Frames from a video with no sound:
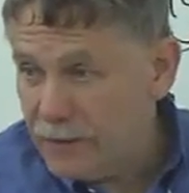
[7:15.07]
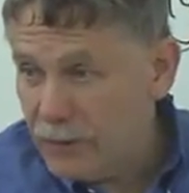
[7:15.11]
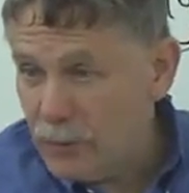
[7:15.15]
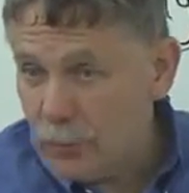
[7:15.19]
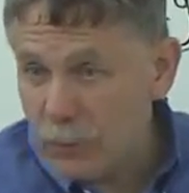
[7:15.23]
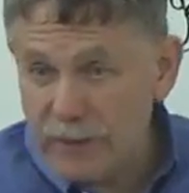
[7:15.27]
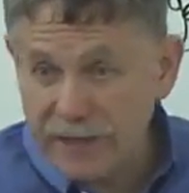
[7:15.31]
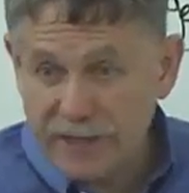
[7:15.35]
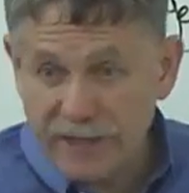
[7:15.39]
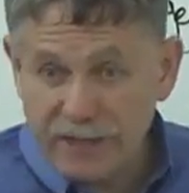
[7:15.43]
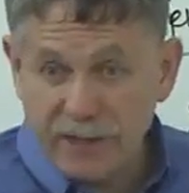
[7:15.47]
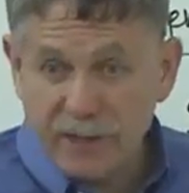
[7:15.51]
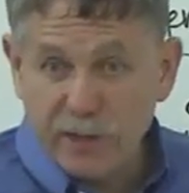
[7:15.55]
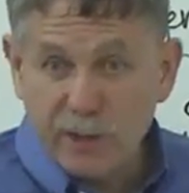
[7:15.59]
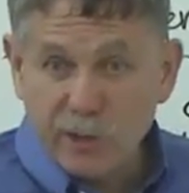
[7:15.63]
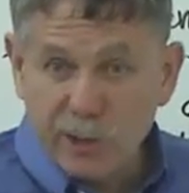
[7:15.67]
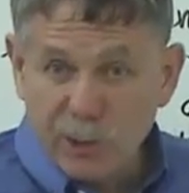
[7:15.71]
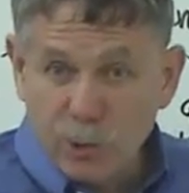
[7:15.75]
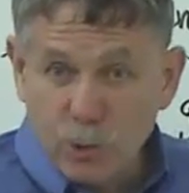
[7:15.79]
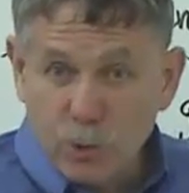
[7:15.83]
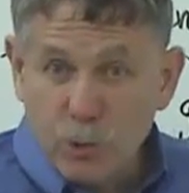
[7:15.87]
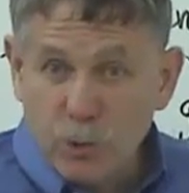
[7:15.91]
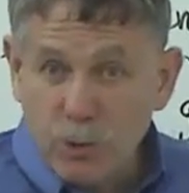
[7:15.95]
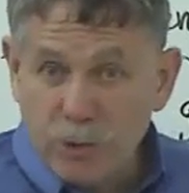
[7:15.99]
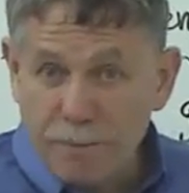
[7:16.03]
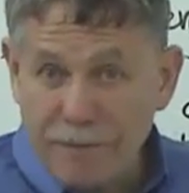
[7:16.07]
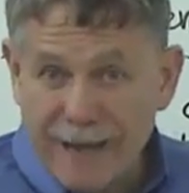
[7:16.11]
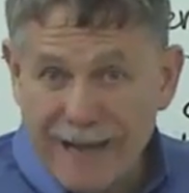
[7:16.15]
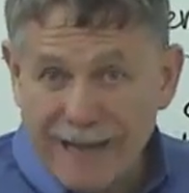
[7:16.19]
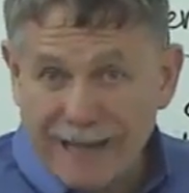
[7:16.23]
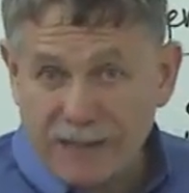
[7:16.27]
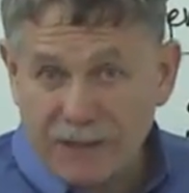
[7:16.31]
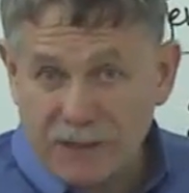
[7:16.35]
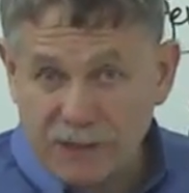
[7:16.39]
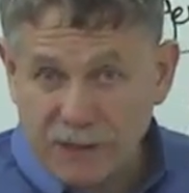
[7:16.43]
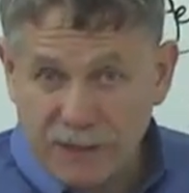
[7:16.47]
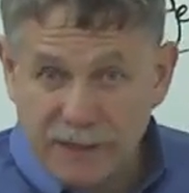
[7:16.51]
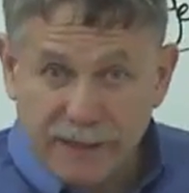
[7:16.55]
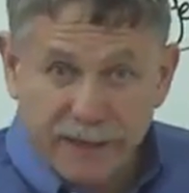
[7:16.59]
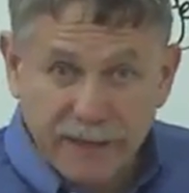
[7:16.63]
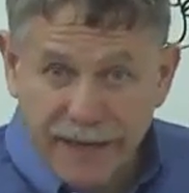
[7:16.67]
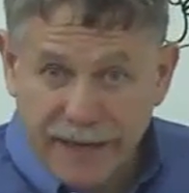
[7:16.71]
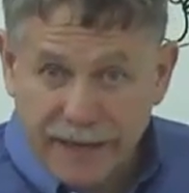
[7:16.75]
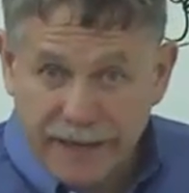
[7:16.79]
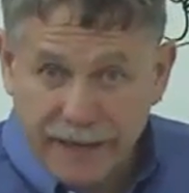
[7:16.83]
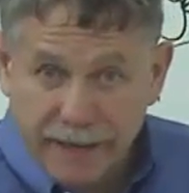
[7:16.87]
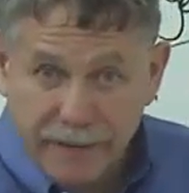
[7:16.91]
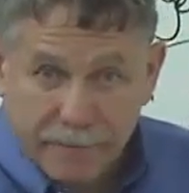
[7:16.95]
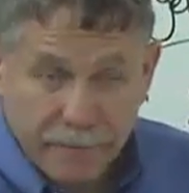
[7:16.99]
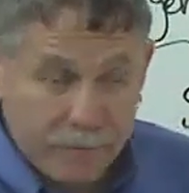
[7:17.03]
We need glue to paste
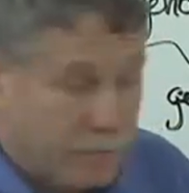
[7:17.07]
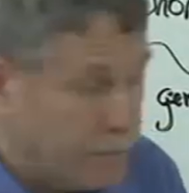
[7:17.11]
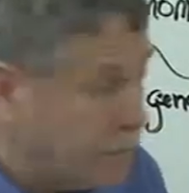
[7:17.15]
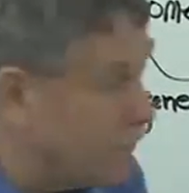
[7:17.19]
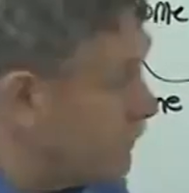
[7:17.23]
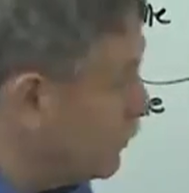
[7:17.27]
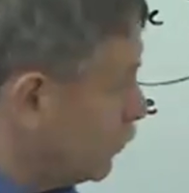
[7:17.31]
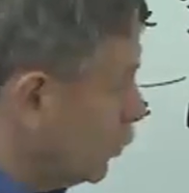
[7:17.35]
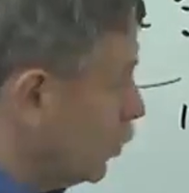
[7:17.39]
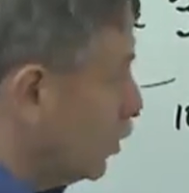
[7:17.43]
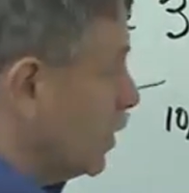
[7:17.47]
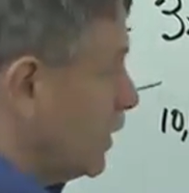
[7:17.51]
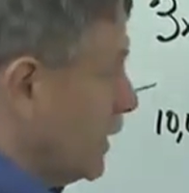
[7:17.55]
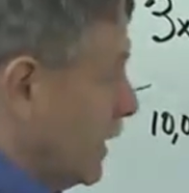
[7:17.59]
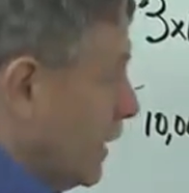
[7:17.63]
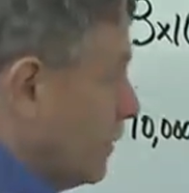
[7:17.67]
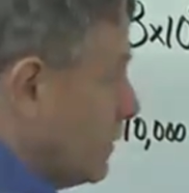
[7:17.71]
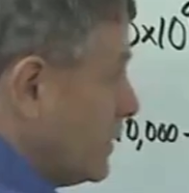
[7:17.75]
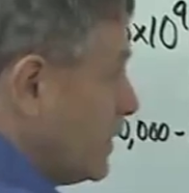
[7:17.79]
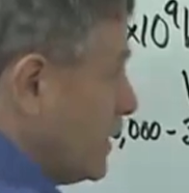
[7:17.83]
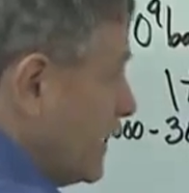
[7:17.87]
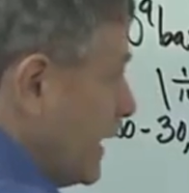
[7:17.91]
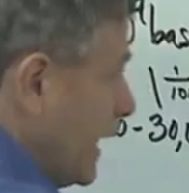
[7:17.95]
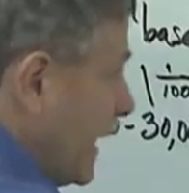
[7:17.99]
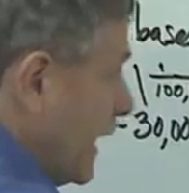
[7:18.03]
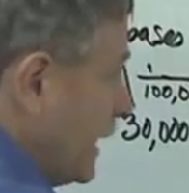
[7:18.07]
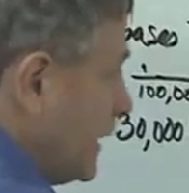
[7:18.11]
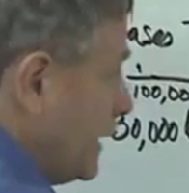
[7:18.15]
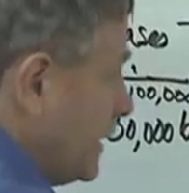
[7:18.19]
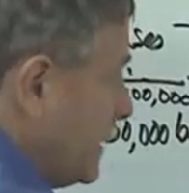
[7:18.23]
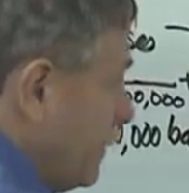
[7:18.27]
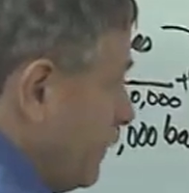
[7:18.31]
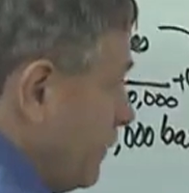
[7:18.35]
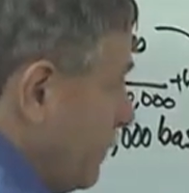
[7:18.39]
DNA. We'll come to that.